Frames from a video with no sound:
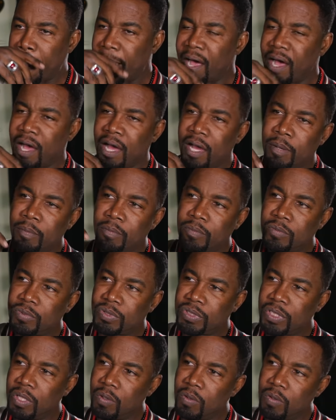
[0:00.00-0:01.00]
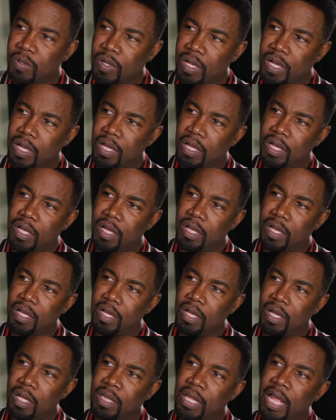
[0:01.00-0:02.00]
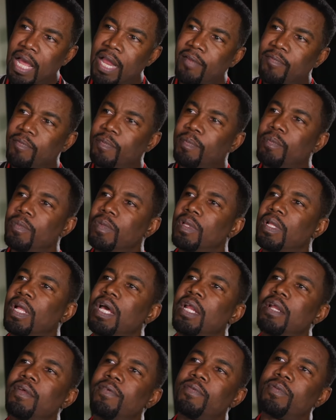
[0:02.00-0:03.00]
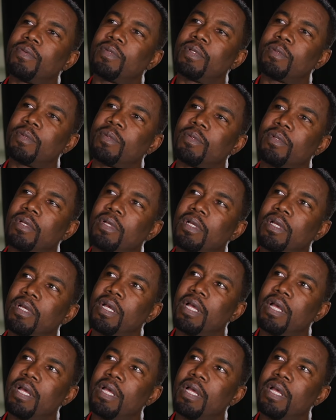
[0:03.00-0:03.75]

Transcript: Um, so a lot of a lot of uh,